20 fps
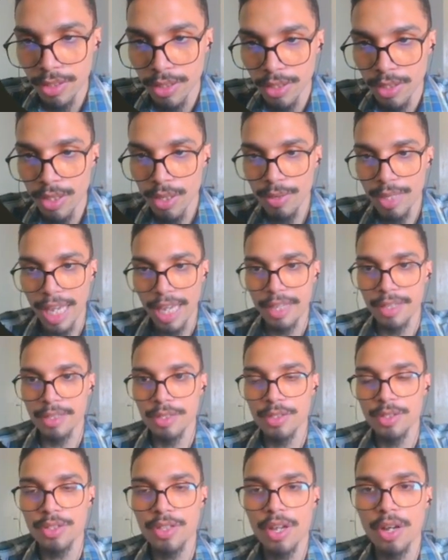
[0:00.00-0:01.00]
okay,
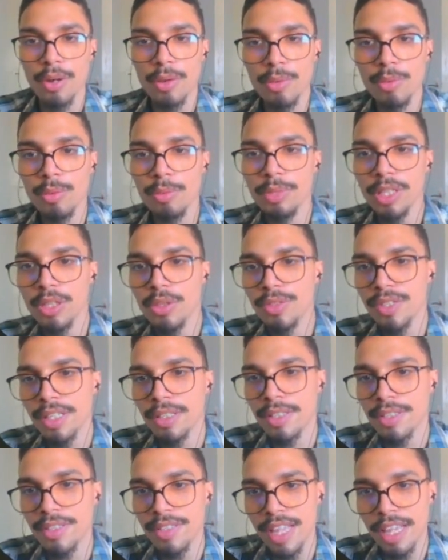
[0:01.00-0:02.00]
so we'll be using
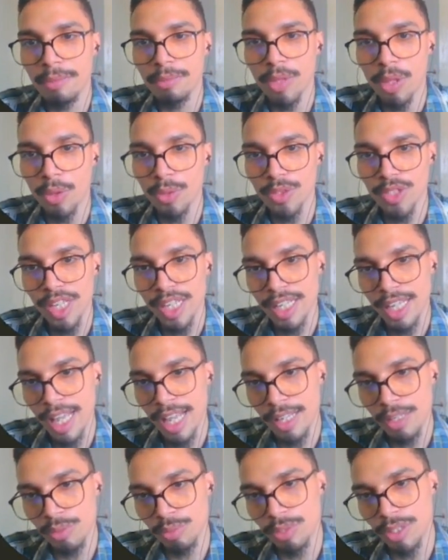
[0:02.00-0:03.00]
the same logic
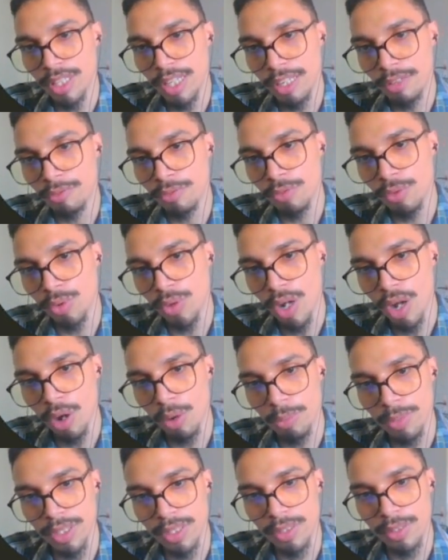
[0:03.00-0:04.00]
as we did for
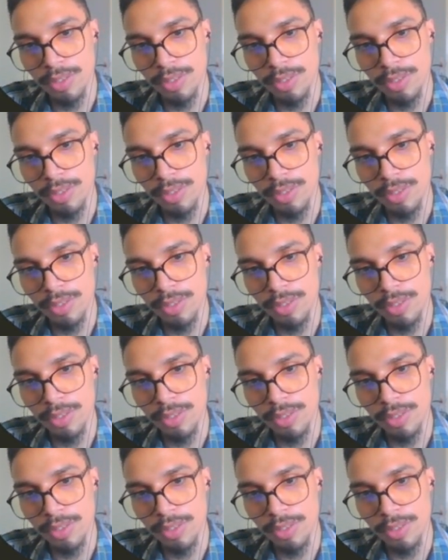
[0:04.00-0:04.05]
open.